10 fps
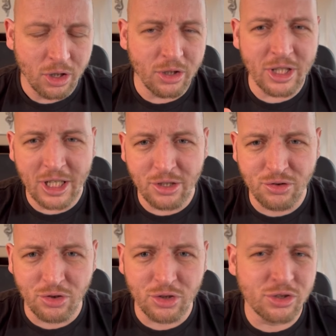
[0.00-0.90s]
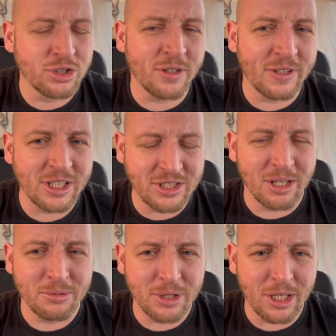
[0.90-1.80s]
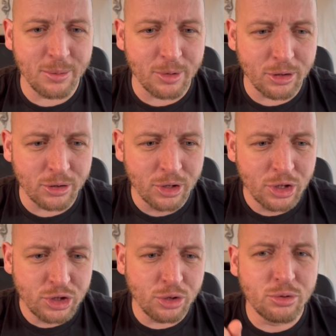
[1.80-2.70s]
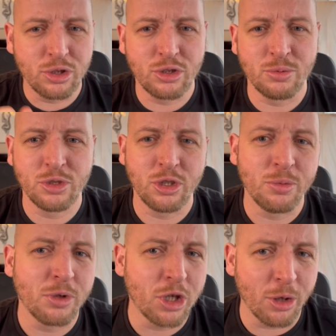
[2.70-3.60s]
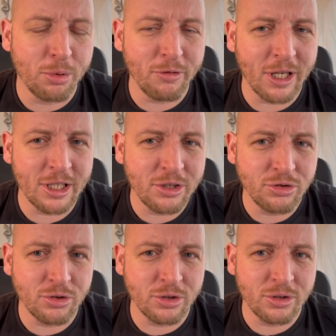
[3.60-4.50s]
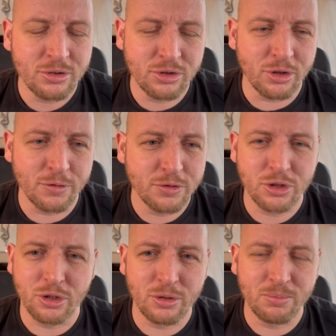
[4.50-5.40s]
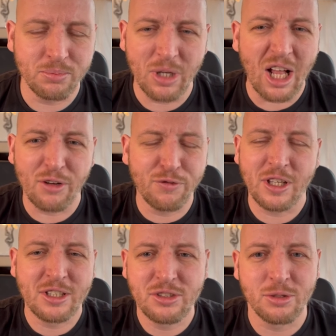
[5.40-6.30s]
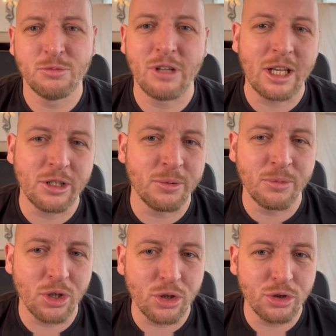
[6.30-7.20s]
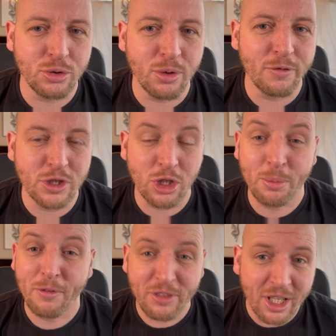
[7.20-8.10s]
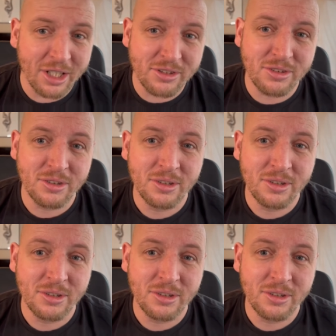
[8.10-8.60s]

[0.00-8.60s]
and the intro doesn't have any sound anymore due to some stupid copyright intro stuff, so I'll fix some random audio over top of that.